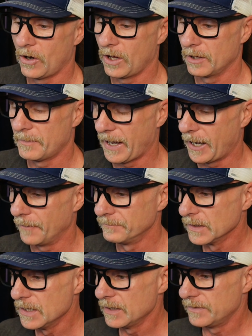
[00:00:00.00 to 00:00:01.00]
all about
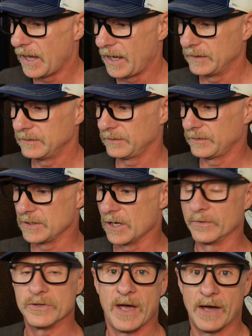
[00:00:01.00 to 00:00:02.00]
then you
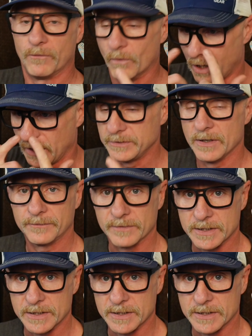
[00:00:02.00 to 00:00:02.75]
know you have one you have